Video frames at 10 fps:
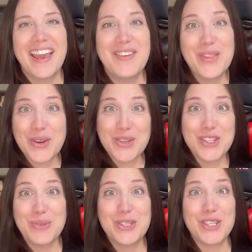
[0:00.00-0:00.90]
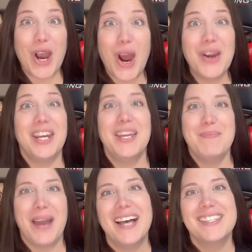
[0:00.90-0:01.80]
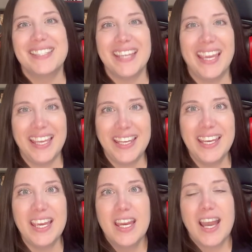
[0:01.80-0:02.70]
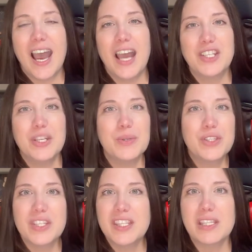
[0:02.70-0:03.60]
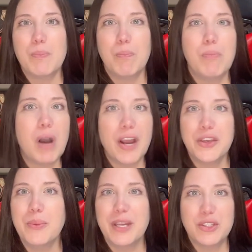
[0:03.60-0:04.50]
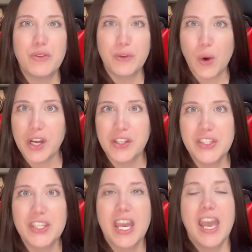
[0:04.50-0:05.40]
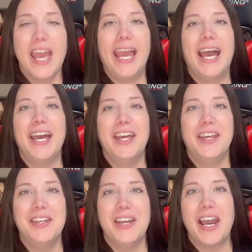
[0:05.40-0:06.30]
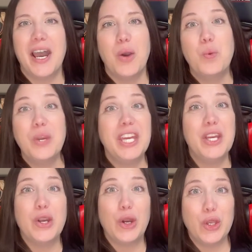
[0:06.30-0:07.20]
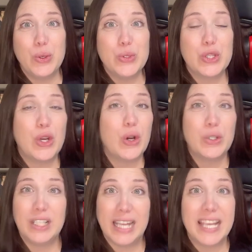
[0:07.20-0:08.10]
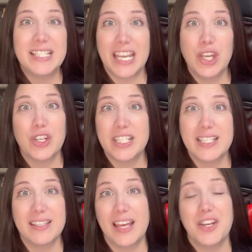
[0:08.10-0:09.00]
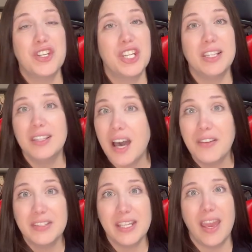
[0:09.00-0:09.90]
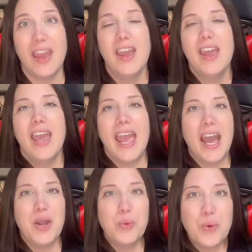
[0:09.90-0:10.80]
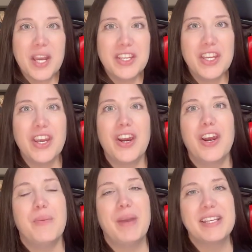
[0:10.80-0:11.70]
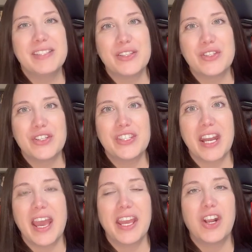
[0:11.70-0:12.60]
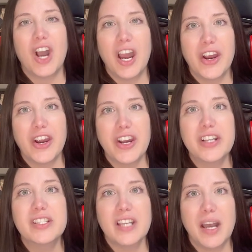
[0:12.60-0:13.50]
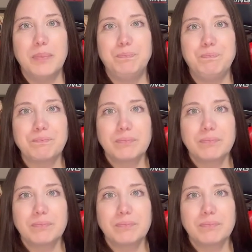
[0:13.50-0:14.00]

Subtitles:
even though she was already past 80. She was just this monumental force. And we used to like taking her to Disneyland. She loved it. And one year, my sisters and I got her some